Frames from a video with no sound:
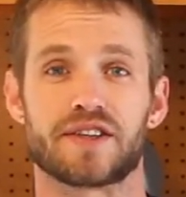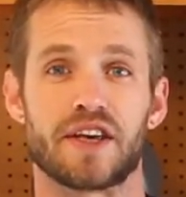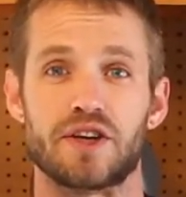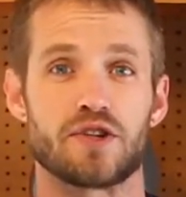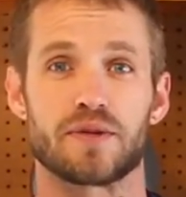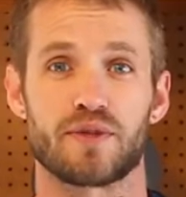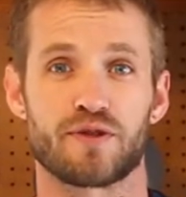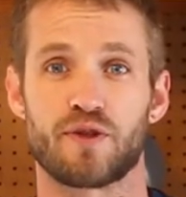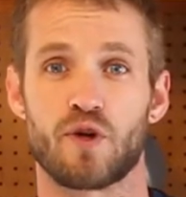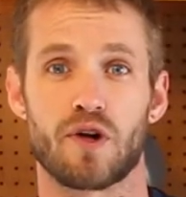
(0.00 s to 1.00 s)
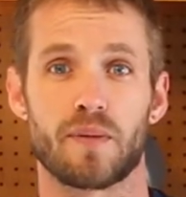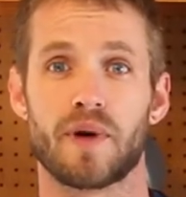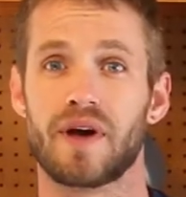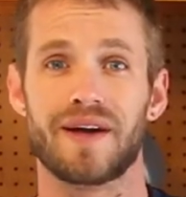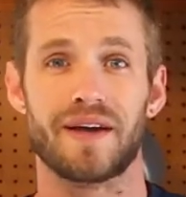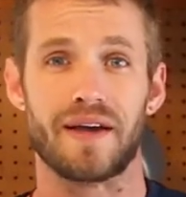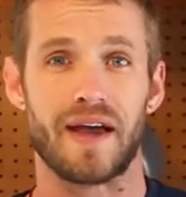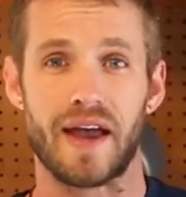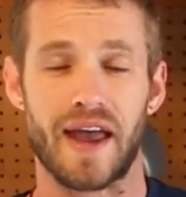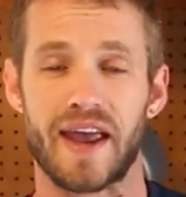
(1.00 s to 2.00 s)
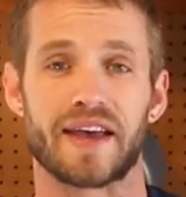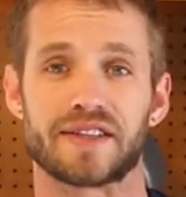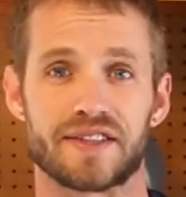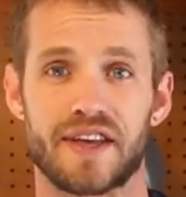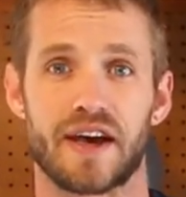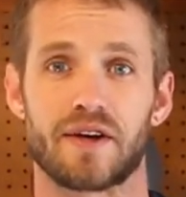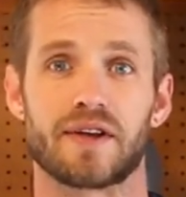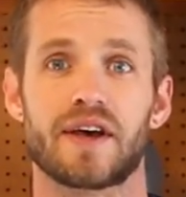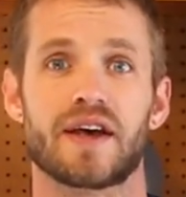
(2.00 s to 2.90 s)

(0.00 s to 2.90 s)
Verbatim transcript: that you can perform hands down.